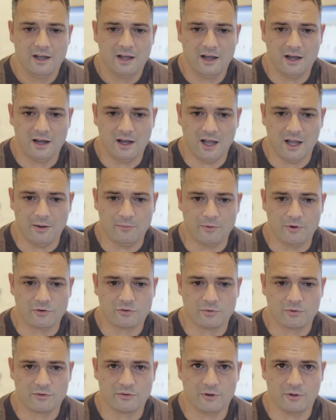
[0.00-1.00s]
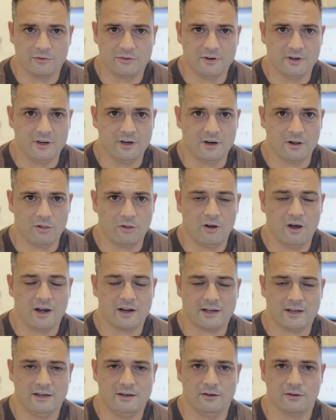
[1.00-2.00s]
uh, which resulted in a lot of
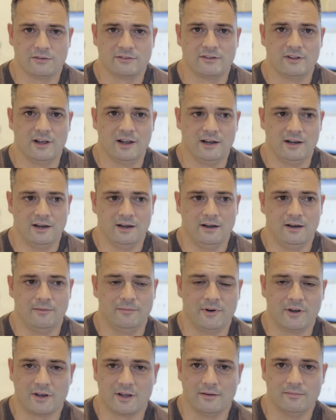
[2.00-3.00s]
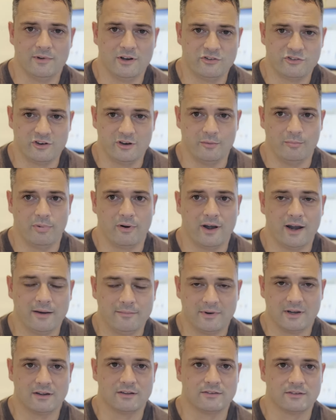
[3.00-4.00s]
heel sliding. I'm not gonna mention the brand
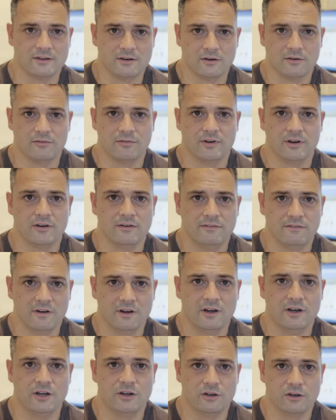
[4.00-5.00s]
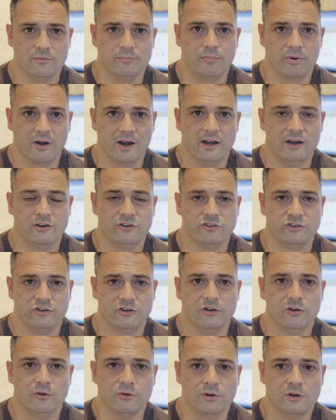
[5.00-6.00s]
because they are a very, very good brand of
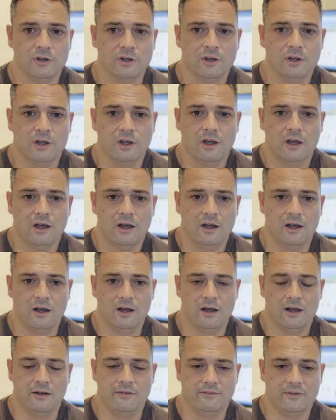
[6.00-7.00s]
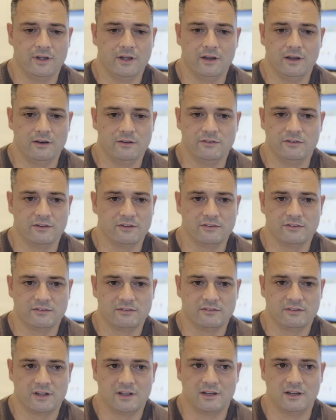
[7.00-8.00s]
shoe. Um, and just,
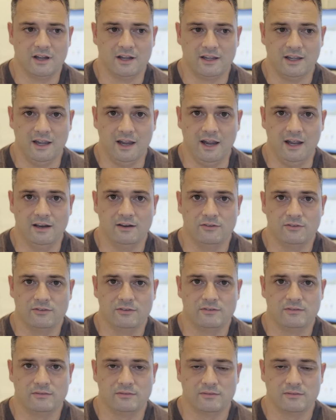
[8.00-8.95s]
I, I can't, it was